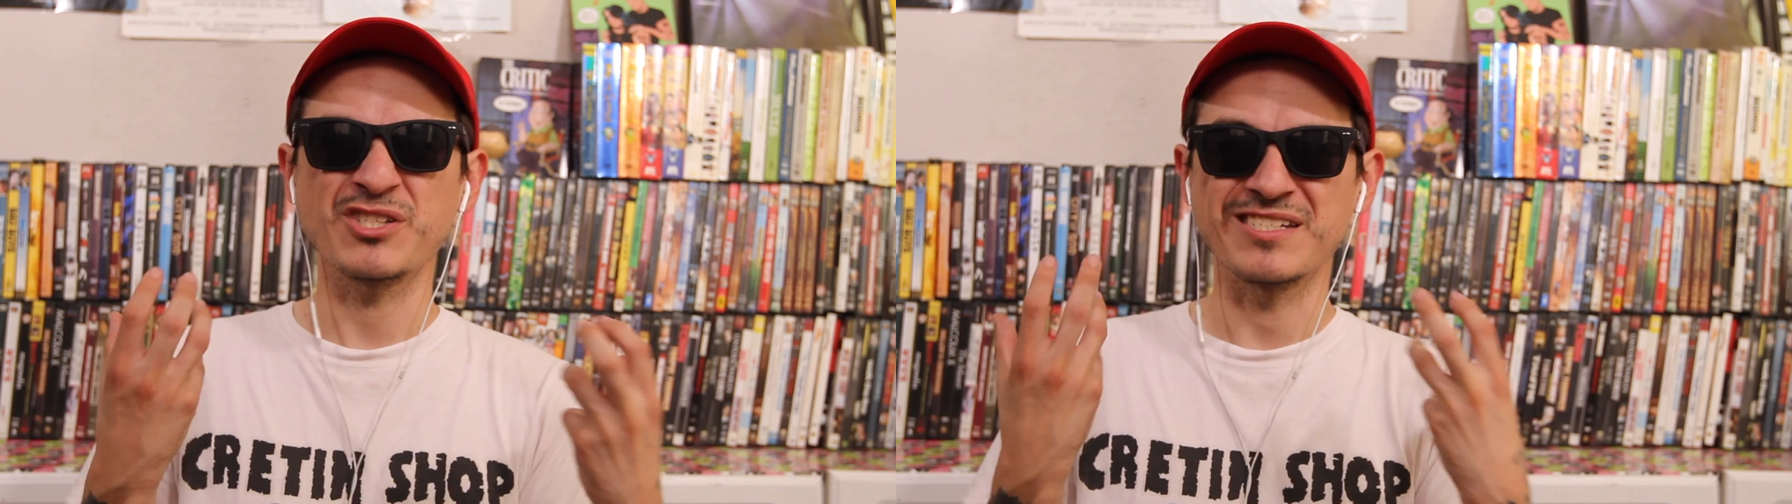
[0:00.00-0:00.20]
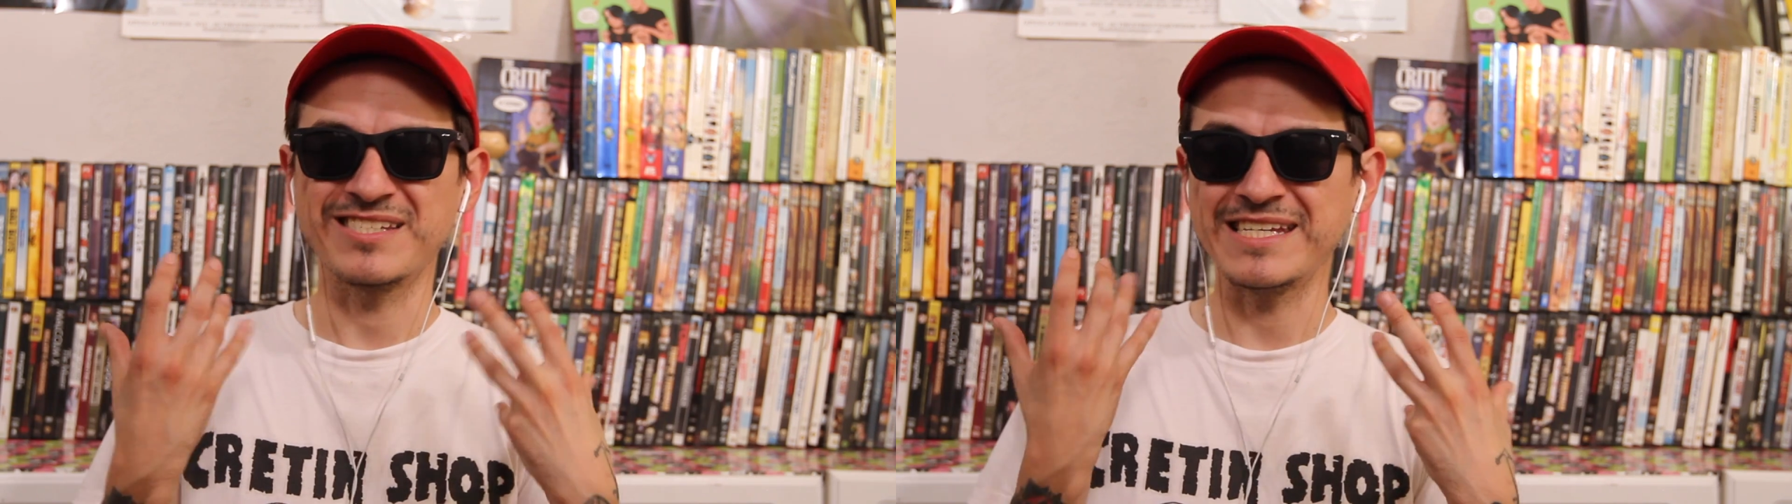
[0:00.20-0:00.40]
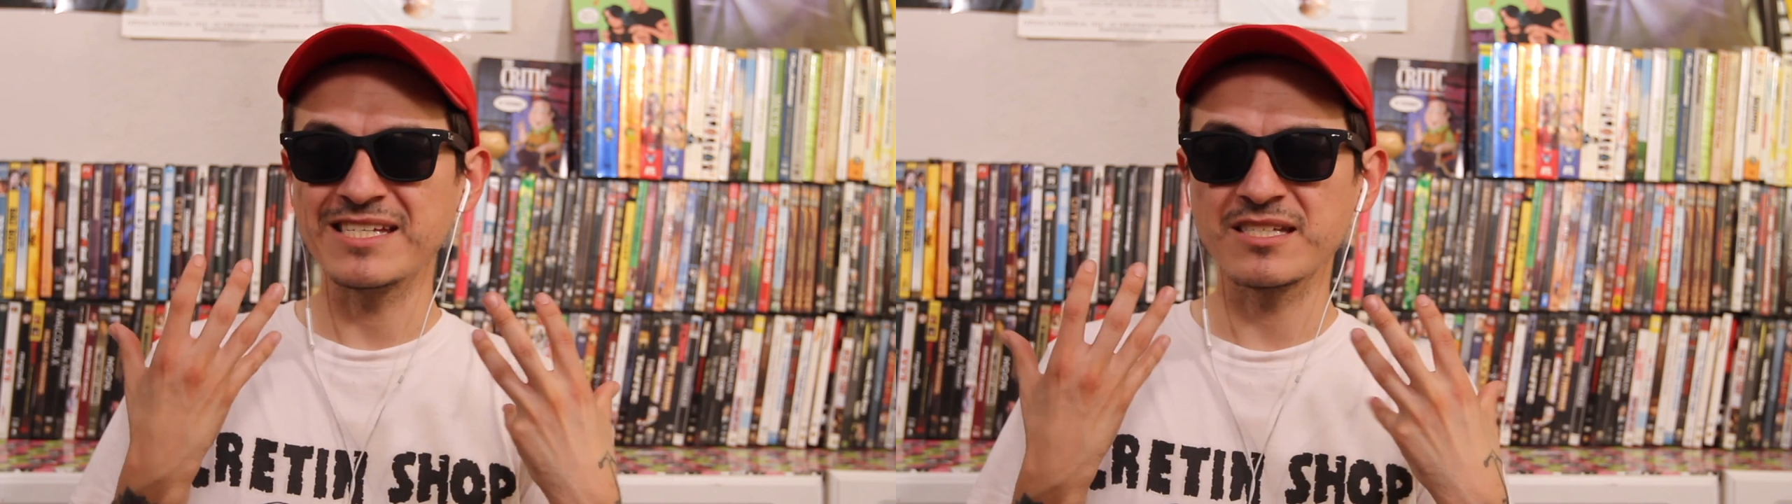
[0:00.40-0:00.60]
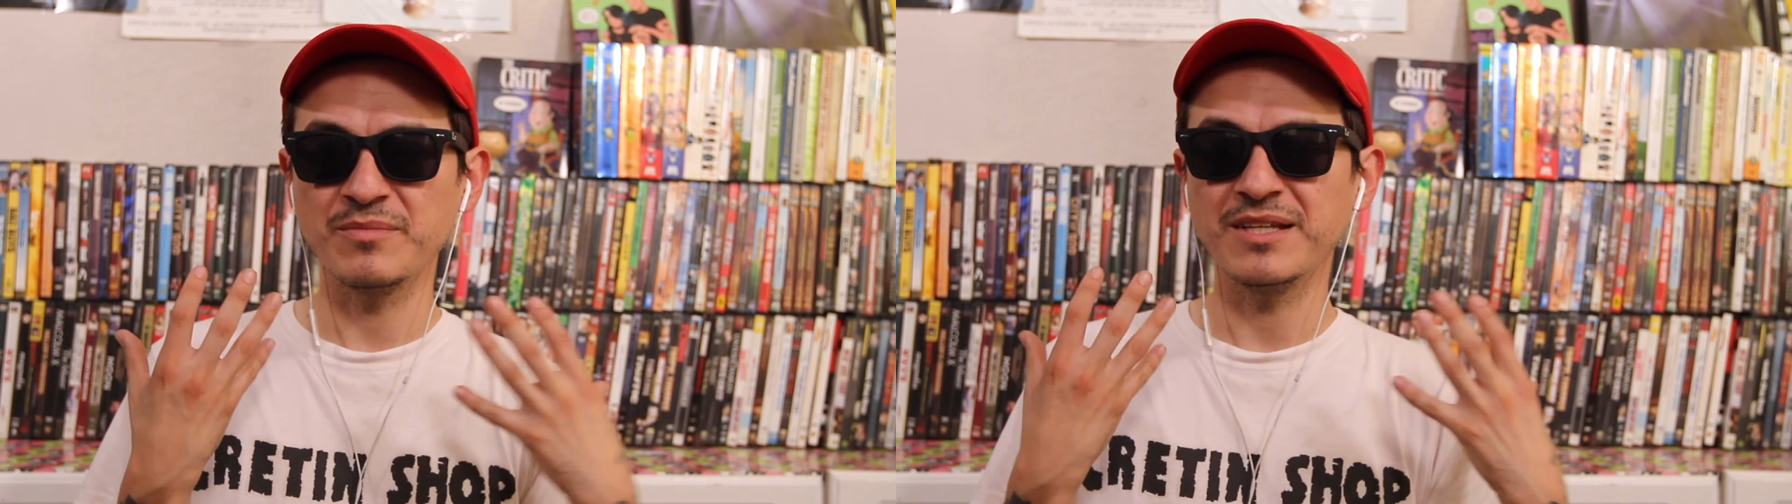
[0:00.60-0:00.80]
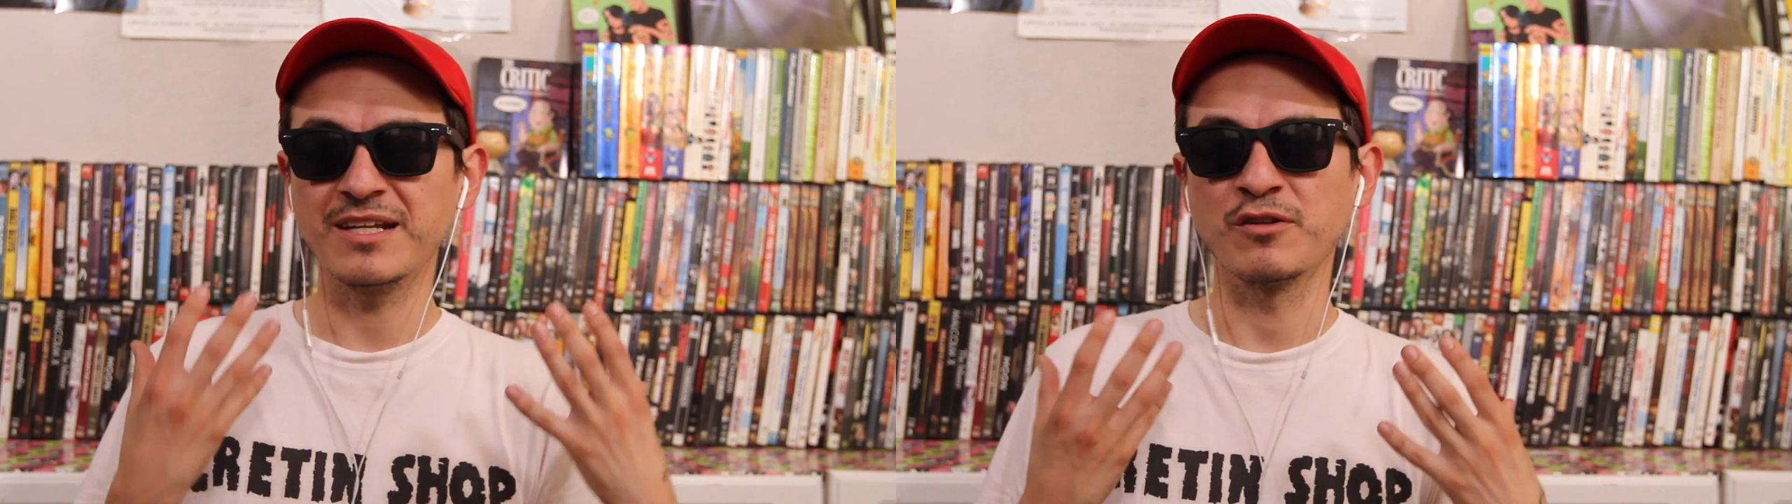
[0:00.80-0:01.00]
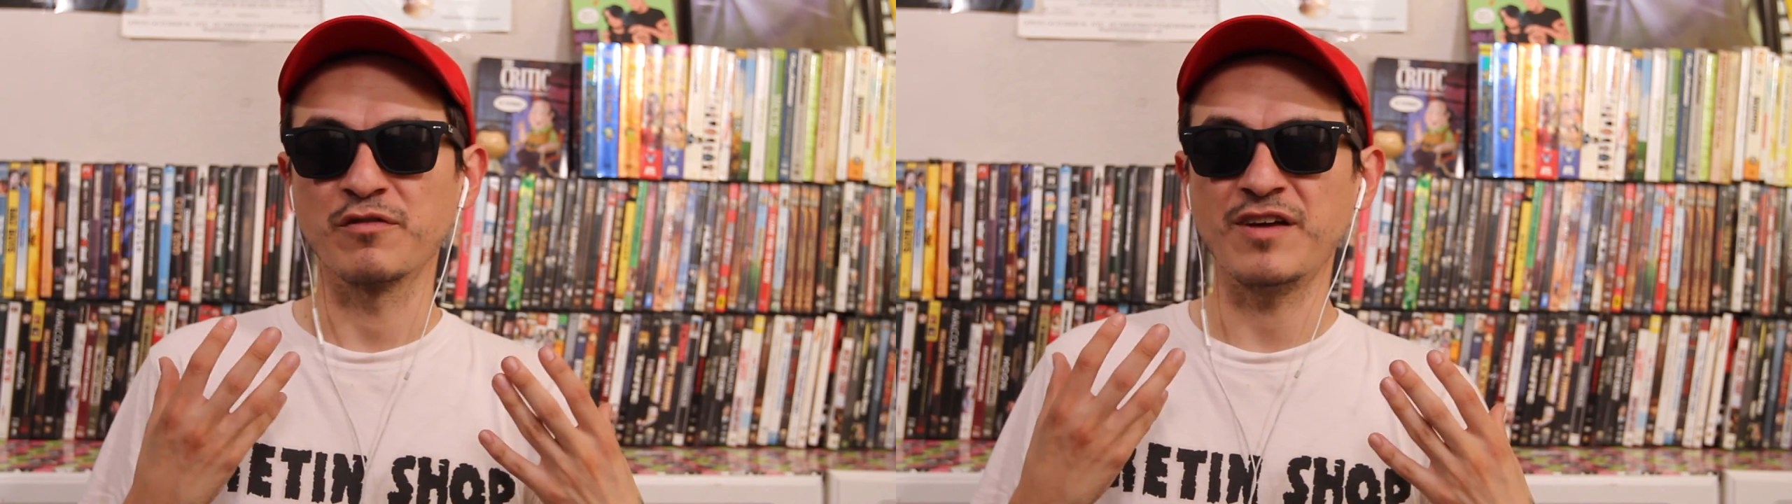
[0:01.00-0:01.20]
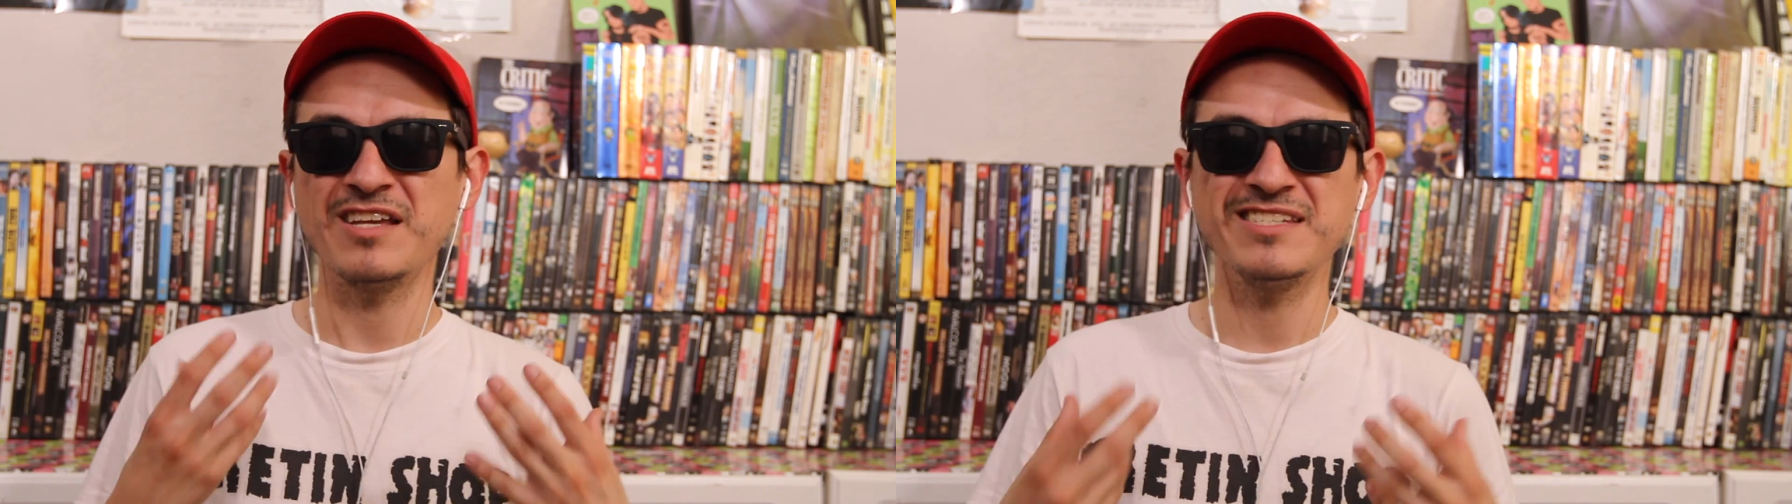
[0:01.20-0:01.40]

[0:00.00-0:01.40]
see something in their face.